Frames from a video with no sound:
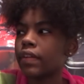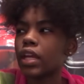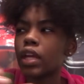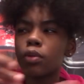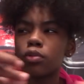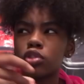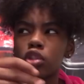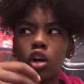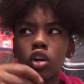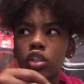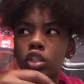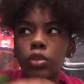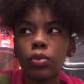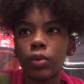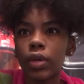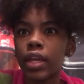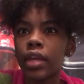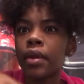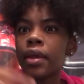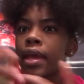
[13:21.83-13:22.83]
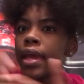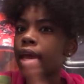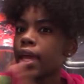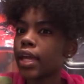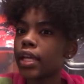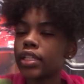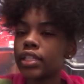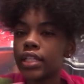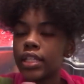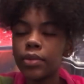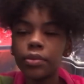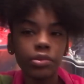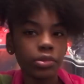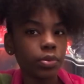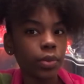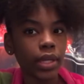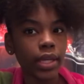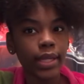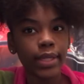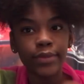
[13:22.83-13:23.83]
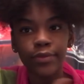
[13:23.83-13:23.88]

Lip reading: It was only when he was with